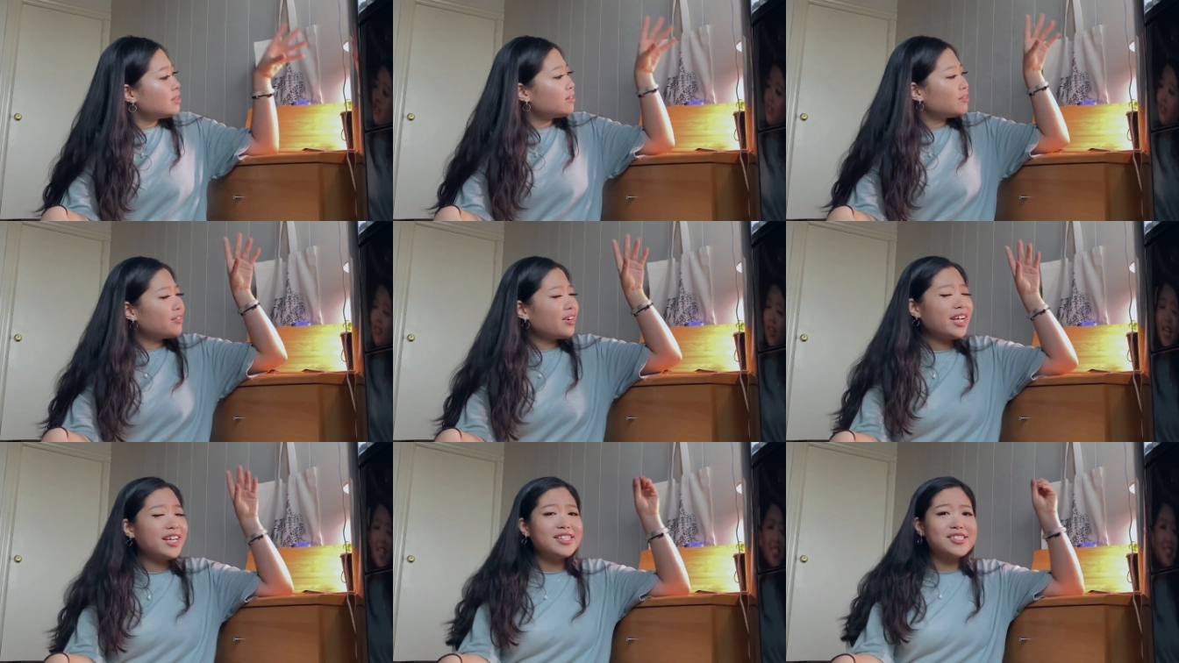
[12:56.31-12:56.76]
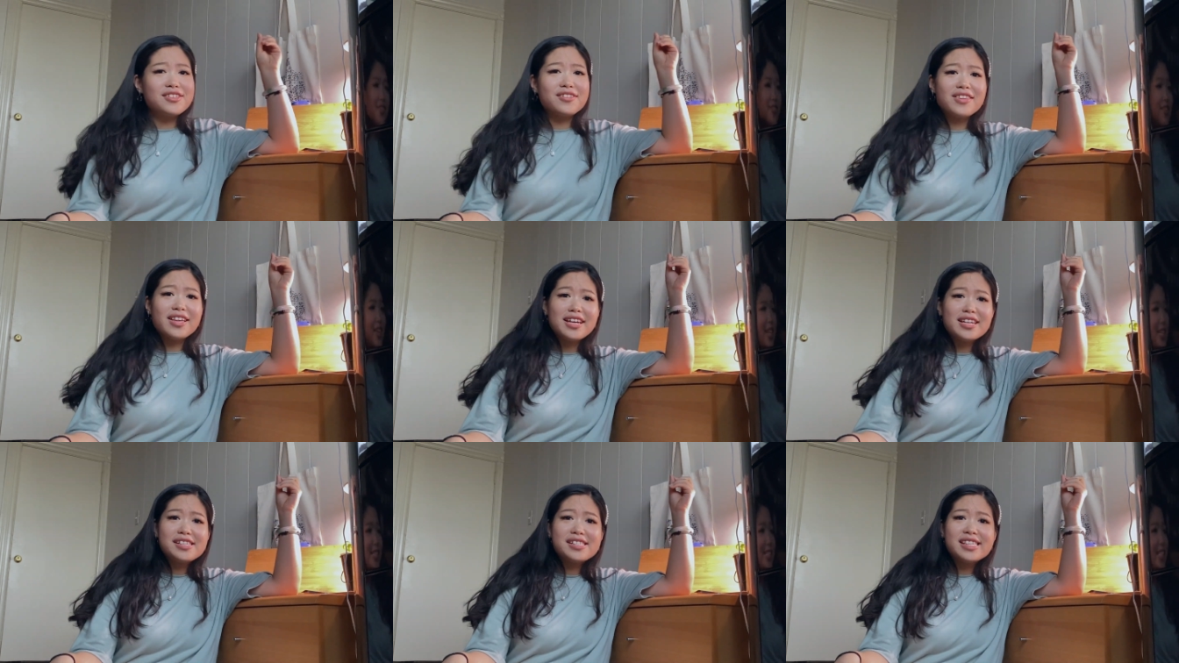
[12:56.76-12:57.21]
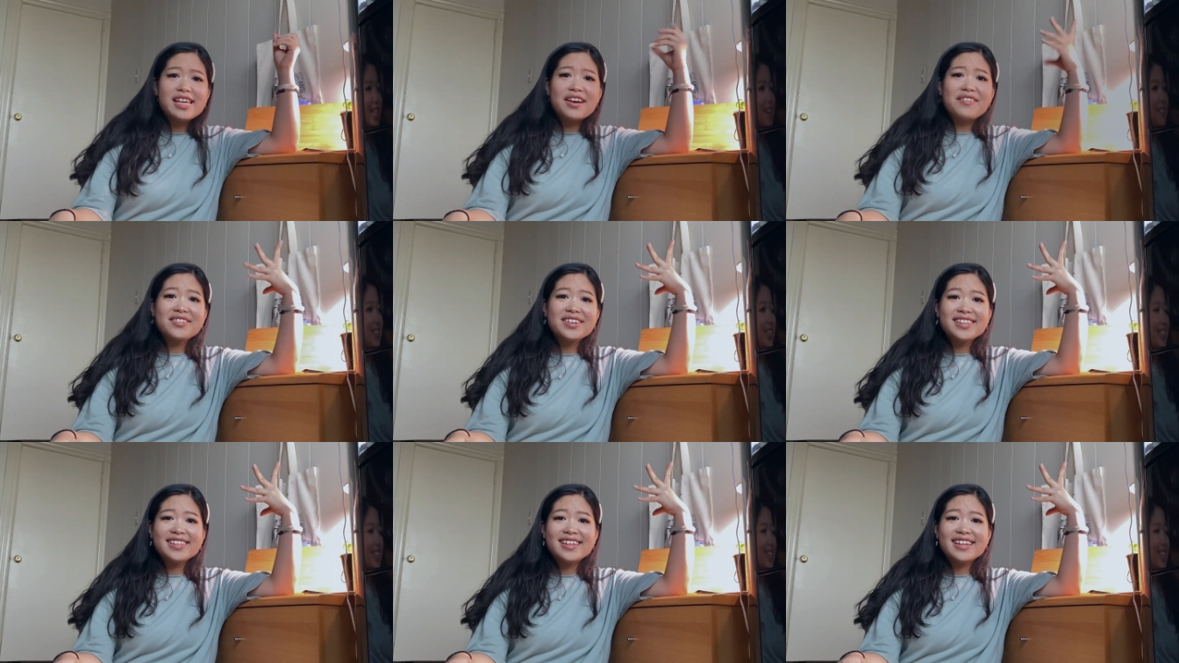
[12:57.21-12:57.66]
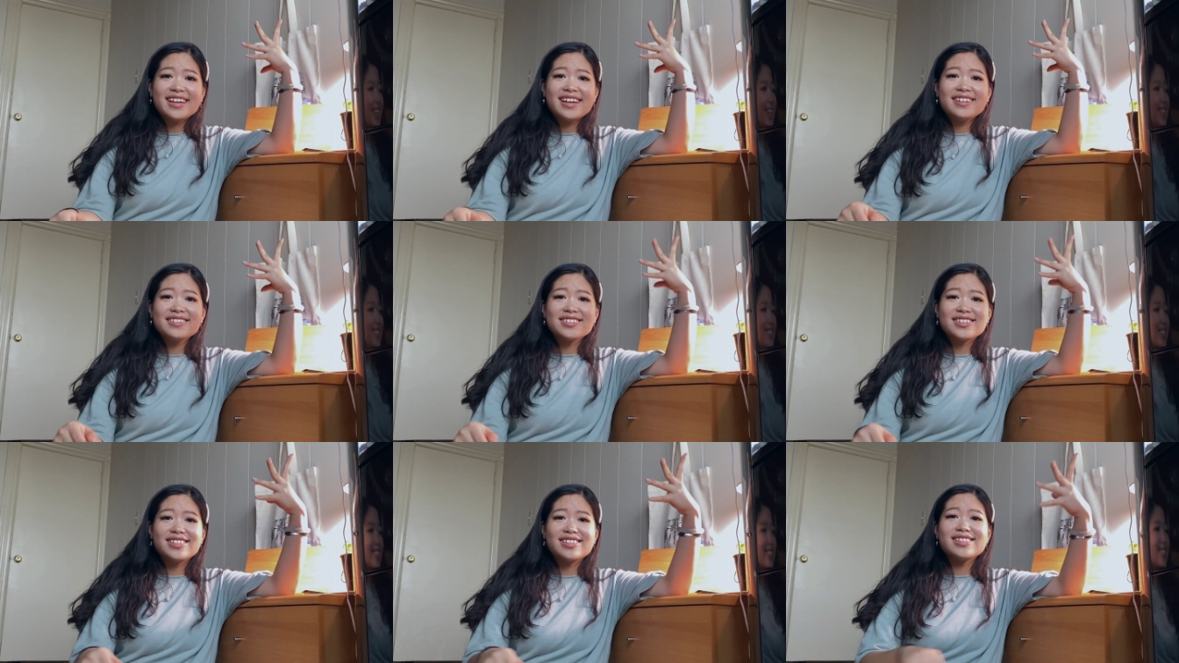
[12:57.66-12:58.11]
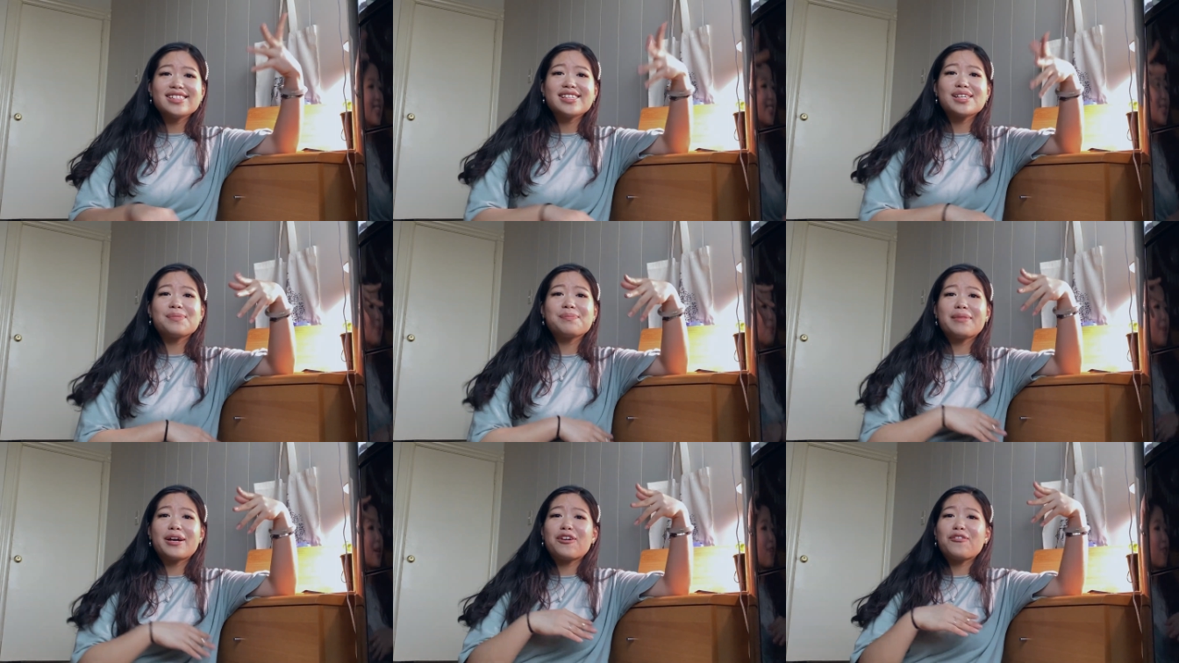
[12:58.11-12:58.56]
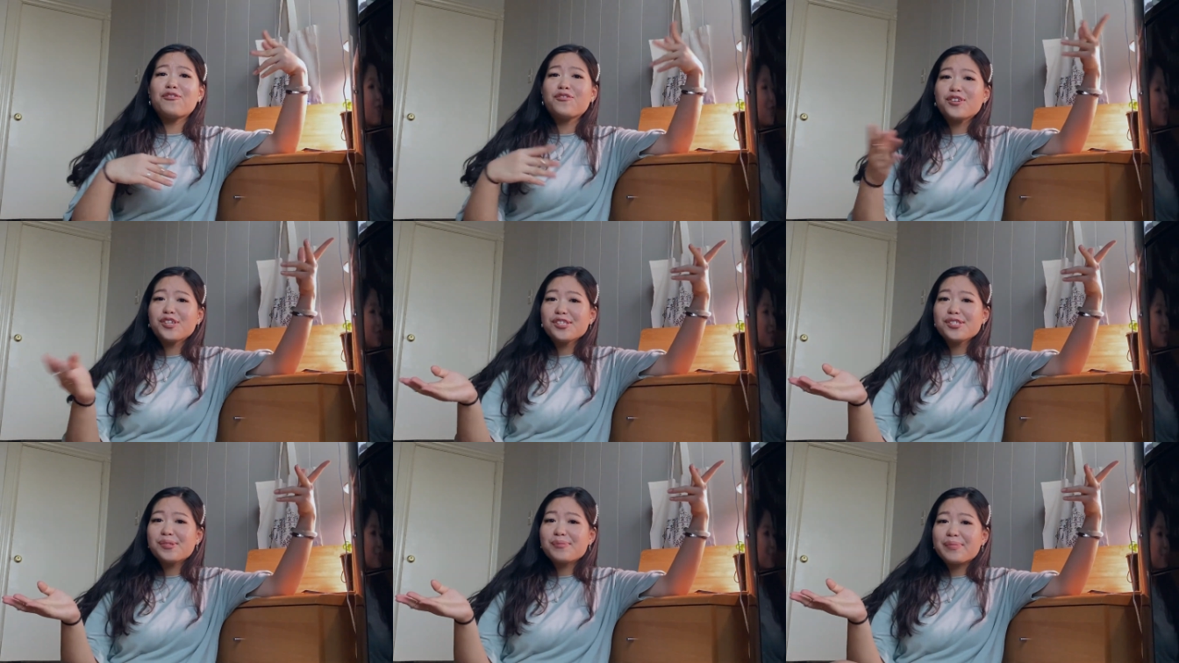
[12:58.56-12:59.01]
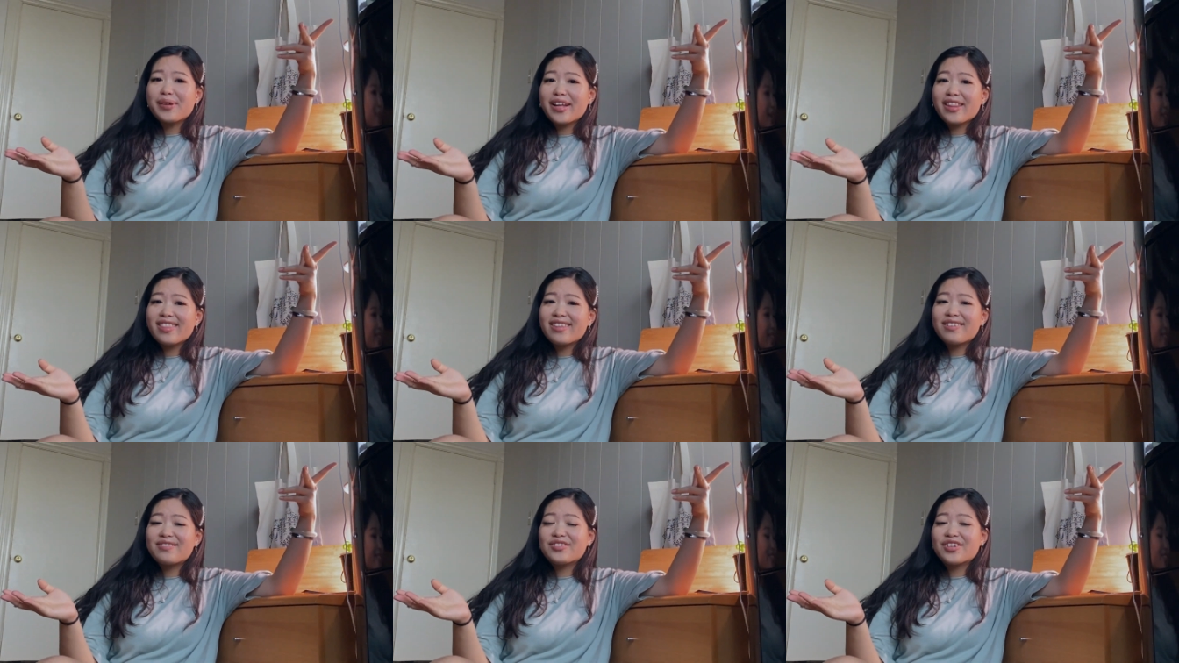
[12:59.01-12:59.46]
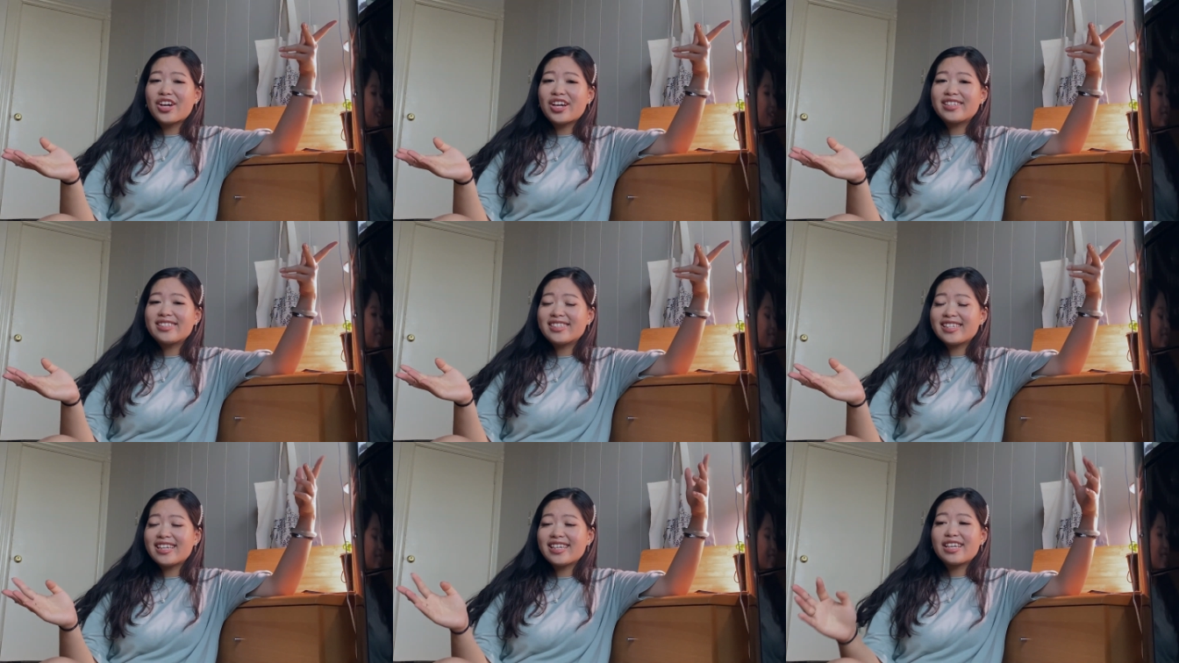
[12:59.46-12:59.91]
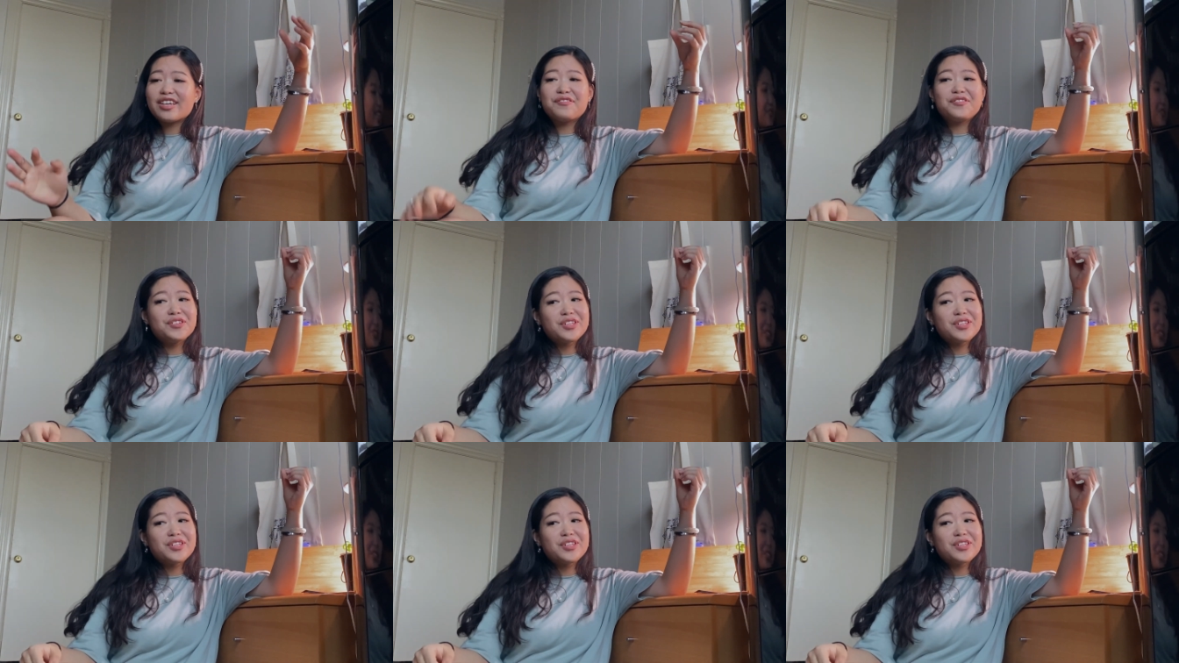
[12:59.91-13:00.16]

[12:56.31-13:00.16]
Right, so that is everything I learned in my first month of gardening. If you